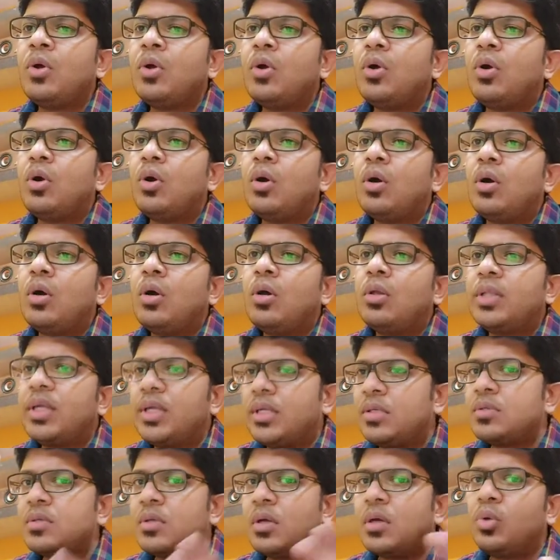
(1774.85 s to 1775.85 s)
That
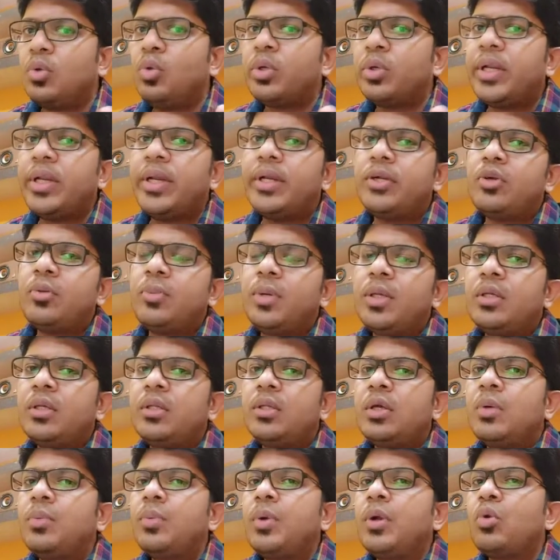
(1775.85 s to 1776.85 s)
is the gluten enteropathy
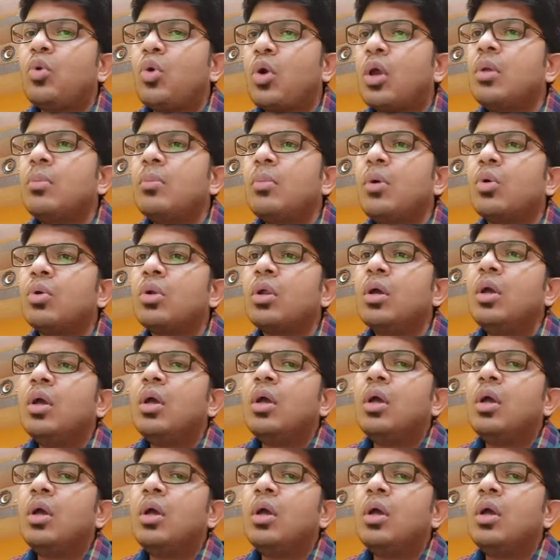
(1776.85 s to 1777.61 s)
that we are talking about.